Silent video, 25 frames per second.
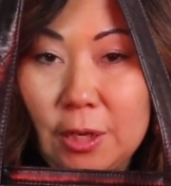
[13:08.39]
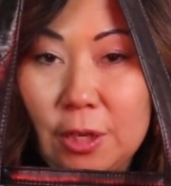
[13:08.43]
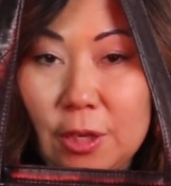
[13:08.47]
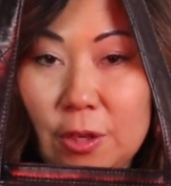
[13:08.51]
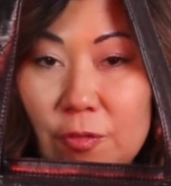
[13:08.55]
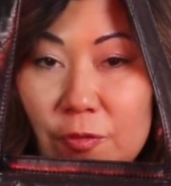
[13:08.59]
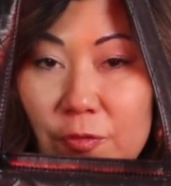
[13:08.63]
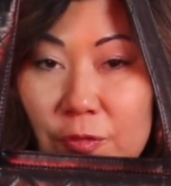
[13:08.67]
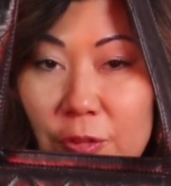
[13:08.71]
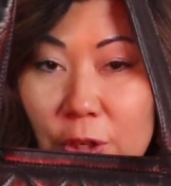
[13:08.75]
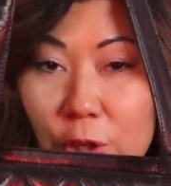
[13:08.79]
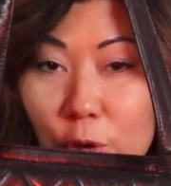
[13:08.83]
It
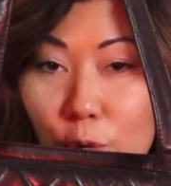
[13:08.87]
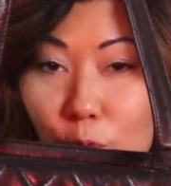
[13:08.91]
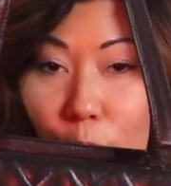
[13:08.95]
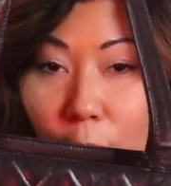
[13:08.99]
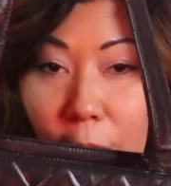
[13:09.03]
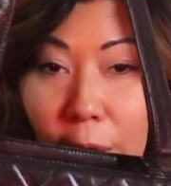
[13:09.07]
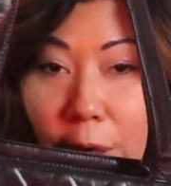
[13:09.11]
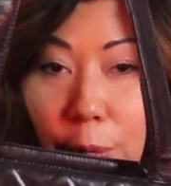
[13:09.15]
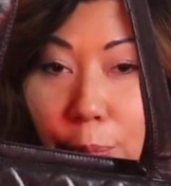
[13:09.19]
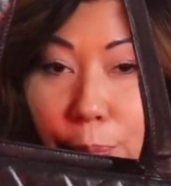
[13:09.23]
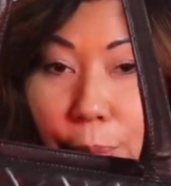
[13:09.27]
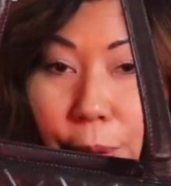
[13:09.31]
can fit
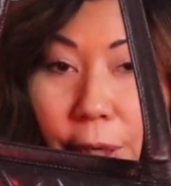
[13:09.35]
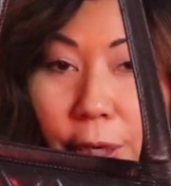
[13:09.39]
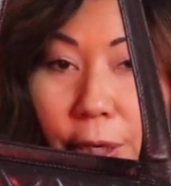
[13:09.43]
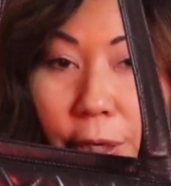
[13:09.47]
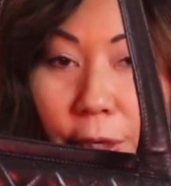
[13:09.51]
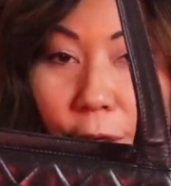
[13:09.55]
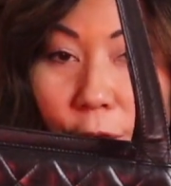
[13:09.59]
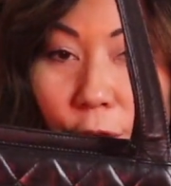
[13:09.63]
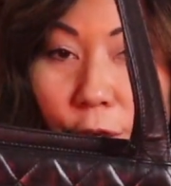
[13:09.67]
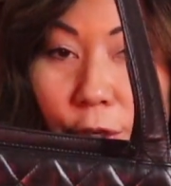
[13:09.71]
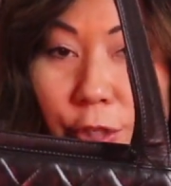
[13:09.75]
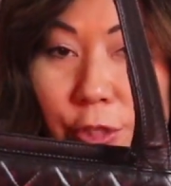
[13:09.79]
quite a bit
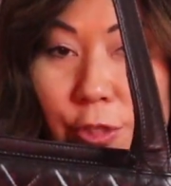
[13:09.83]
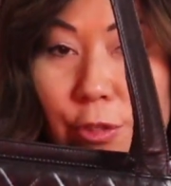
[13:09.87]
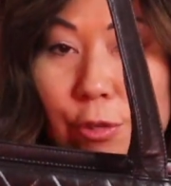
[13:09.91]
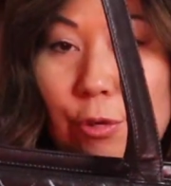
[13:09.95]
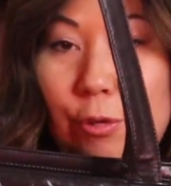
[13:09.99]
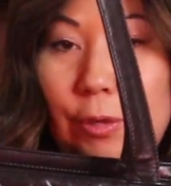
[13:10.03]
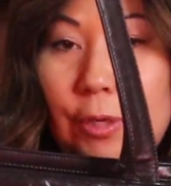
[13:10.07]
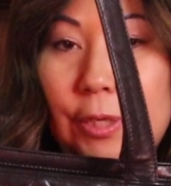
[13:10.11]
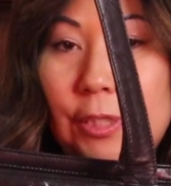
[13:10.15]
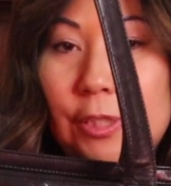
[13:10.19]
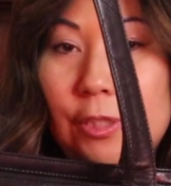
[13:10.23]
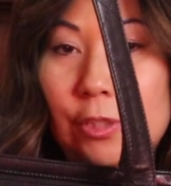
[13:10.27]
in here,
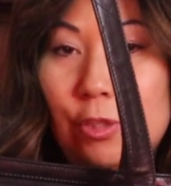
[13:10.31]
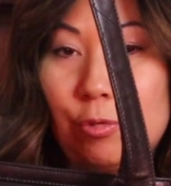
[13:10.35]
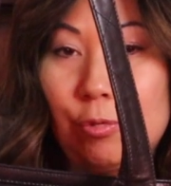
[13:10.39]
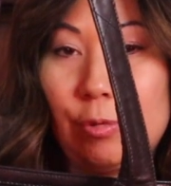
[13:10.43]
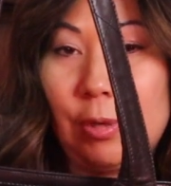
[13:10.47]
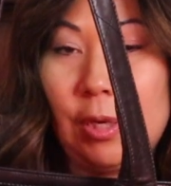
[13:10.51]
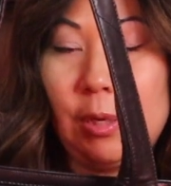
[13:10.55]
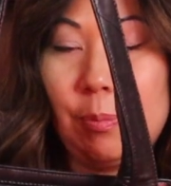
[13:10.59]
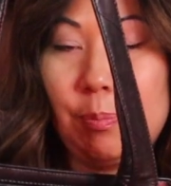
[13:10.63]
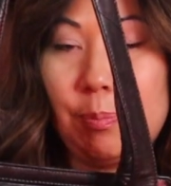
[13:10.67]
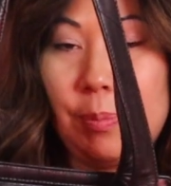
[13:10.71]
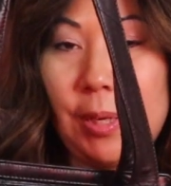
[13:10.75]
so it's a
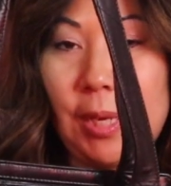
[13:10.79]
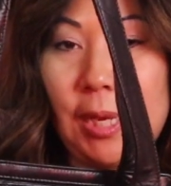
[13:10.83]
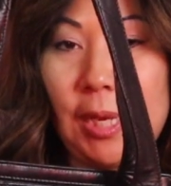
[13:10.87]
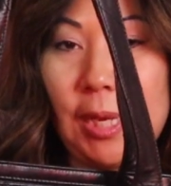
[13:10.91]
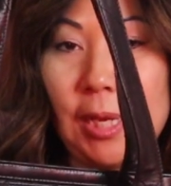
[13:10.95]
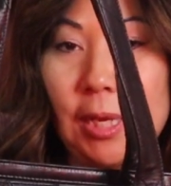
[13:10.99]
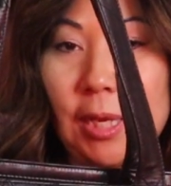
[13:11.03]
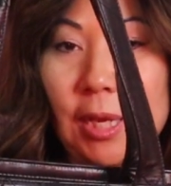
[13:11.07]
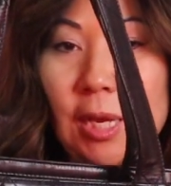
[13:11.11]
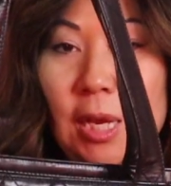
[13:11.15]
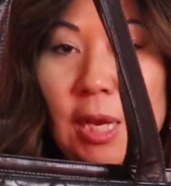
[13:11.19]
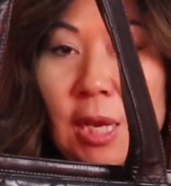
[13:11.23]
great
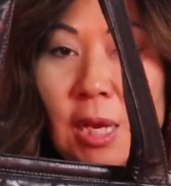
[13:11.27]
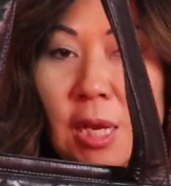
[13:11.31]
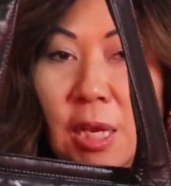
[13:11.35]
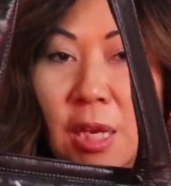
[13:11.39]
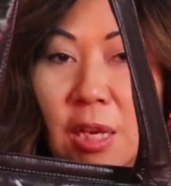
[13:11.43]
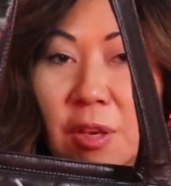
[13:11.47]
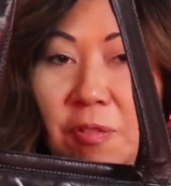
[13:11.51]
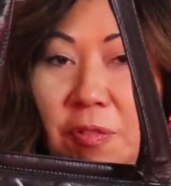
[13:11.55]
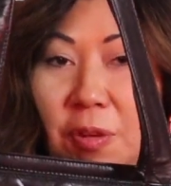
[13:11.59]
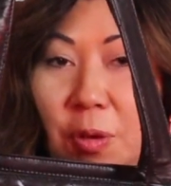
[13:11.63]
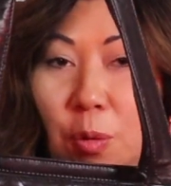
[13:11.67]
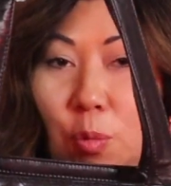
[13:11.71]
bag
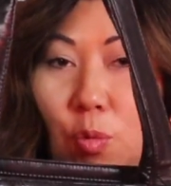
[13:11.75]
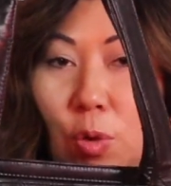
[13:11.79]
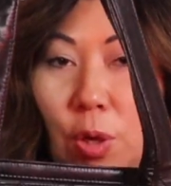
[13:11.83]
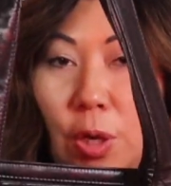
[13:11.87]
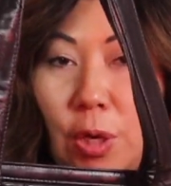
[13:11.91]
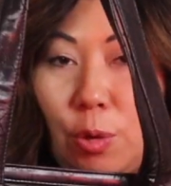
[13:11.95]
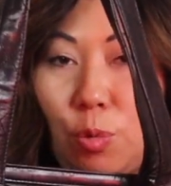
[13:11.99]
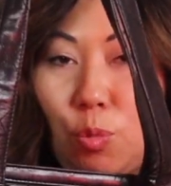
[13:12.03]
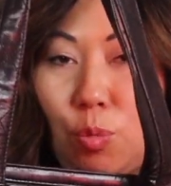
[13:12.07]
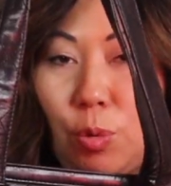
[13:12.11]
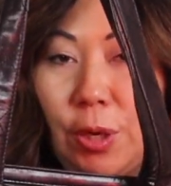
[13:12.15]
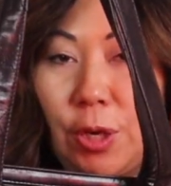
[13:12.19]
if I
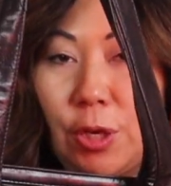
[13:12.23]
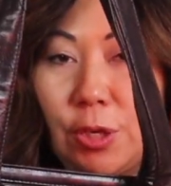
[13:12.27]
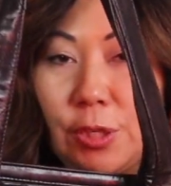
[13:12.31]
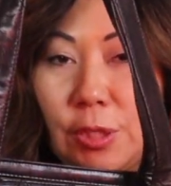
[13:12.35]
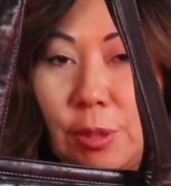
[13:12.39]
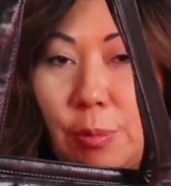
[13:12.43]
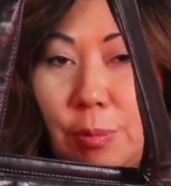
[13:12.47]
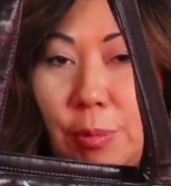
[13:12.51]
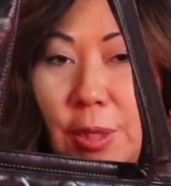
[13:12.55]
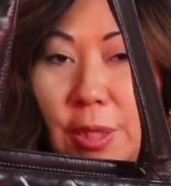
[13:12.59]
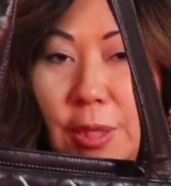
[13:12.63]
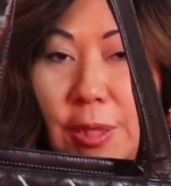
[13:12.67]
want to wear
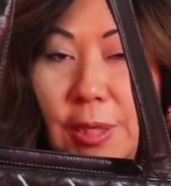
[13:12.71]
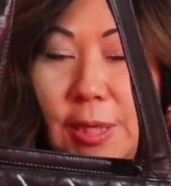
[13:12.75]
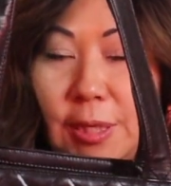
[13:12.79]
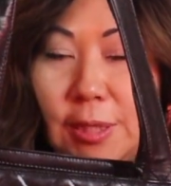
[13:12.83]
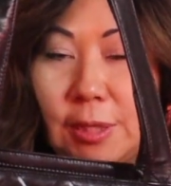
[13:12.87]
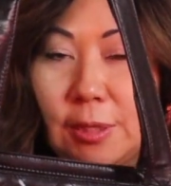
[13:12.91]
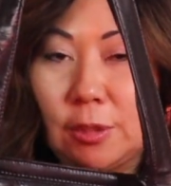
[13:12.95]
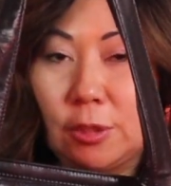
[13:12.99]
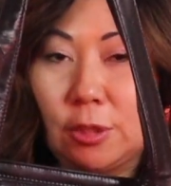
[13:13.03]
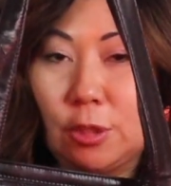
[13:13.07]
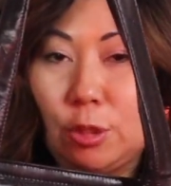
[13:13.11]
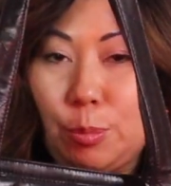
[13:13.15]
something
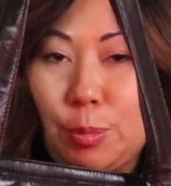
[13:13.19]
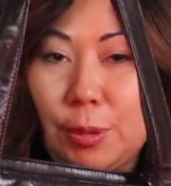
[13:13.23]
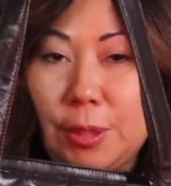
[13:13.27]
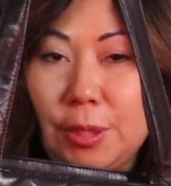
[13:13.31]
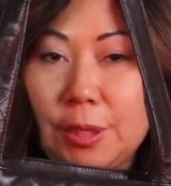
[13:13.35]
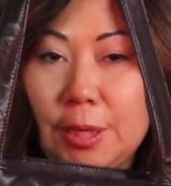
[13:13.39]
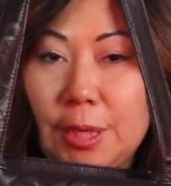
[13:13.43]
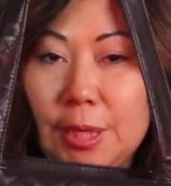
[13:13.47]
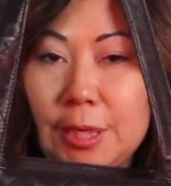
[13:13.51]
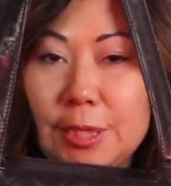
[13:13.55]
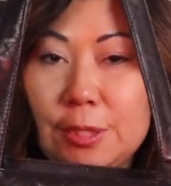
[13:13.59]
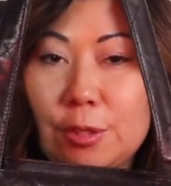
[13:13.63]
that's a little bit
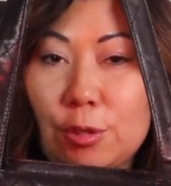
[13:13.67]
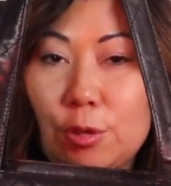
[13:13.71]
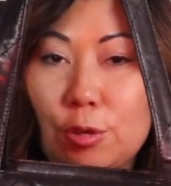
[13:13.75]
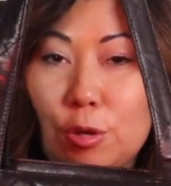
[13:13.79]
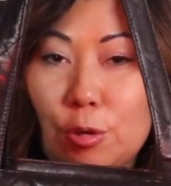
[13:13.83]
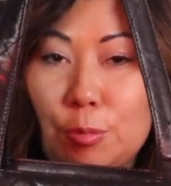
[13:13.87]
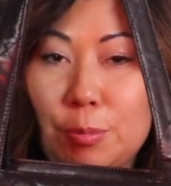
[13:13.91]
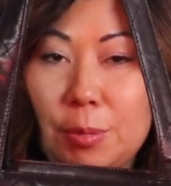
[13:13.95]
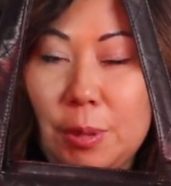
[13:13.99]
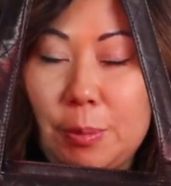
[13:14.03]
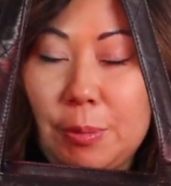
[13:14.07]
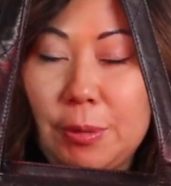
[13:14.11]
nicer
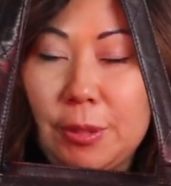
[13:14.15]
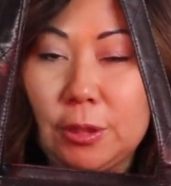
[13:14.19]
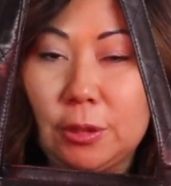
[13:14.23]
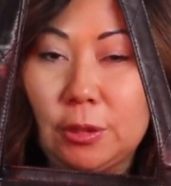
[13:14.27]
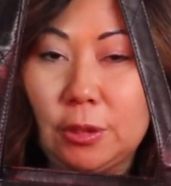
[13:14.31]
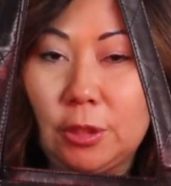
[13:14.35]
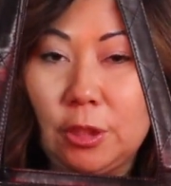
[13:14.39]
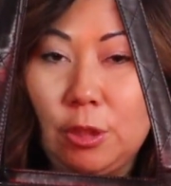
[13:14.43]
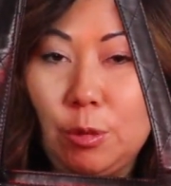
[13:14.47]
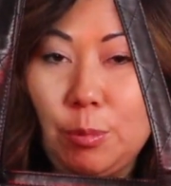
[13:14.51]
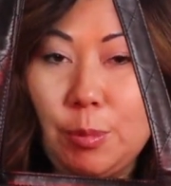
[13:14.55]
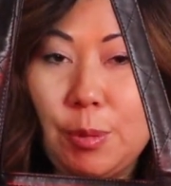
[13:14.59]
or maybe a
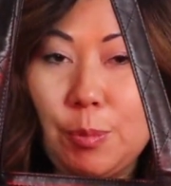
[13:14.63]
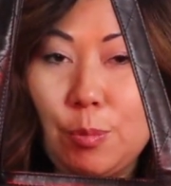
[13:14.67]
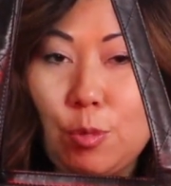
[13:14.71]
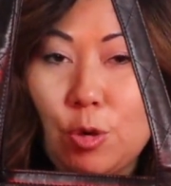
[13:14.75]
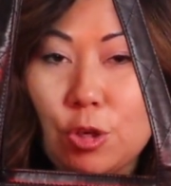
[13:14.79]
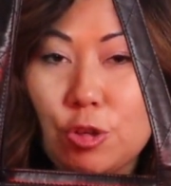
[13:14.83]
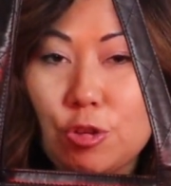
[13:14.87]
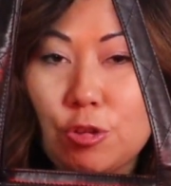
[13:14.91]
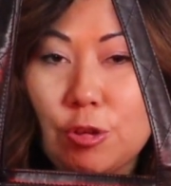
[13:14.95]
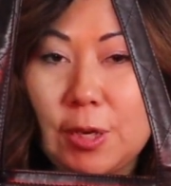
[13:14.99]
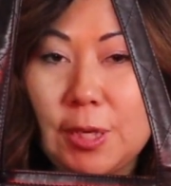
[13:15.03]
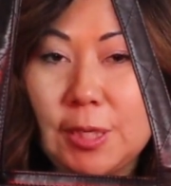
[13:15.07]
little bit
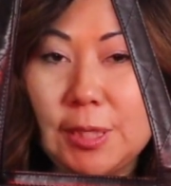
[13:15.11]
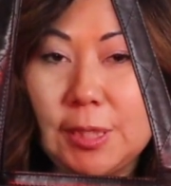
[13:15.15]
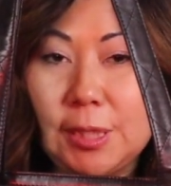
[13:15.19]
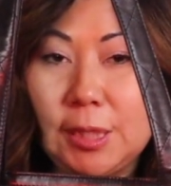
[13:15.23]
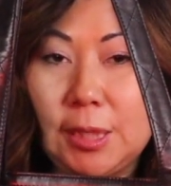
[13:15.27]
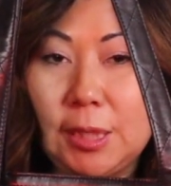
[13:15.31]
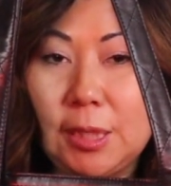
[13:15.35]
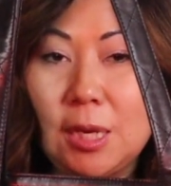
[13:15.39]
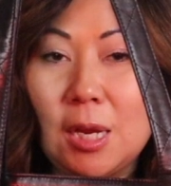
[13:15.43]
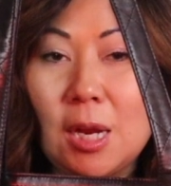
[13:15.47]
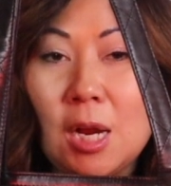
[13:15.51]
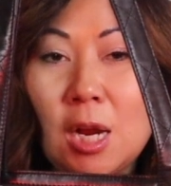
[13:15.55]
more
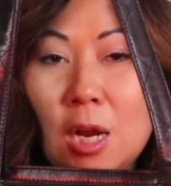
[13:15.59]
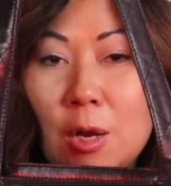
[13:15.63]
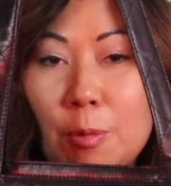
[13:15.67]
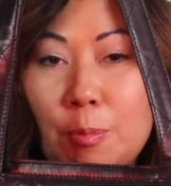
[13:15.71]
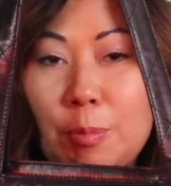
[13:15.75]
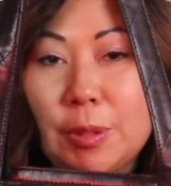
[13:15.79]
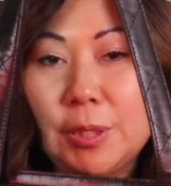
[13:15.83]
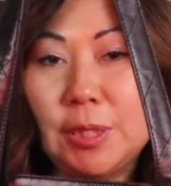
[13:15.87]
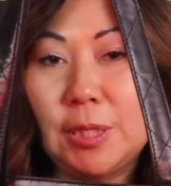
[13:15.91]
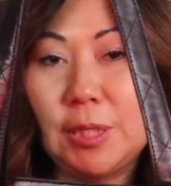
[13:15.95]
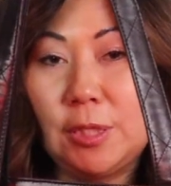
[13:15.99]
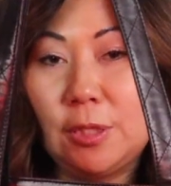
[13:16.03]
dressy
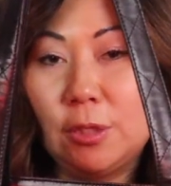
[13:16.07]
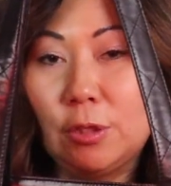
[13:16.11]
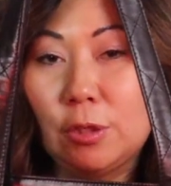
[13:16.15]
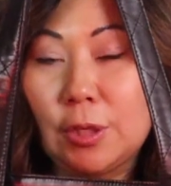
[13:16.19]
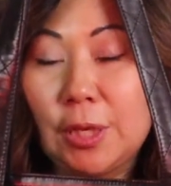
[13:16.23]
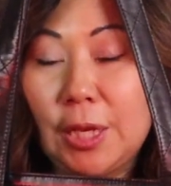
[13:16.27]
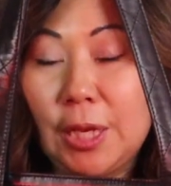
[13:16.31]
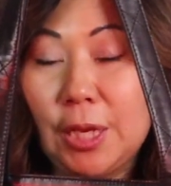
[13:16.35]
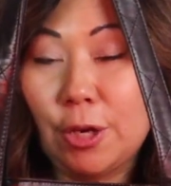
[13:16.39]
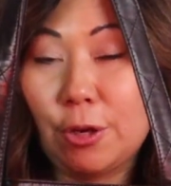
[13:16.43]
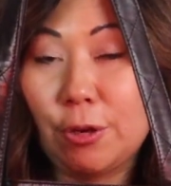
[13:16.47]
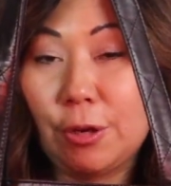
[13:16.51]
but still
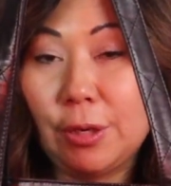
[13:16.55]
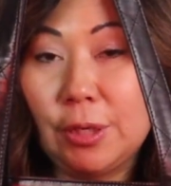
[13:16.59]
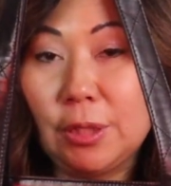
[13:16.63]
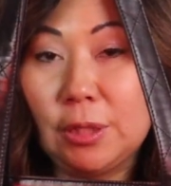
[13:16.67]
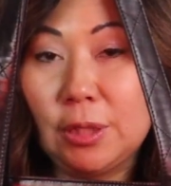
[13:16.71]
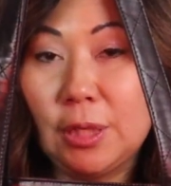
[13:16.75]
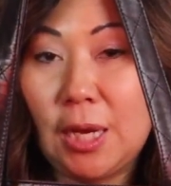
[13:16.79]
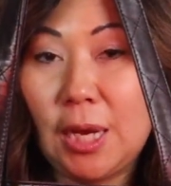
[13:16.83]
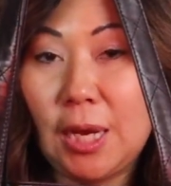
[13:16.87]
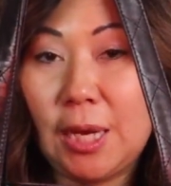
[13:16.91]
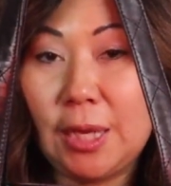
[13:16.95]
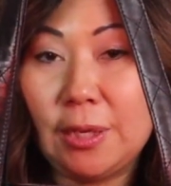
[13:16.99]
carry a
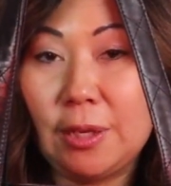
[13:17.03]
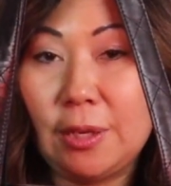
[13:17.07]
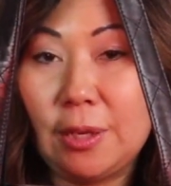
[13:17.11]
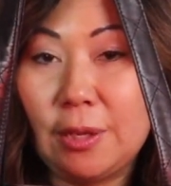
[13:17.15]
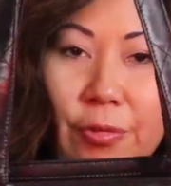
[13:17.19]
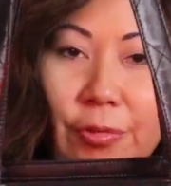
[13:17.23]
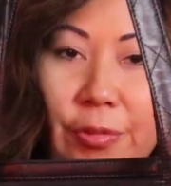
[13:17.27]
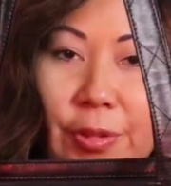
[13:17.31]
lot.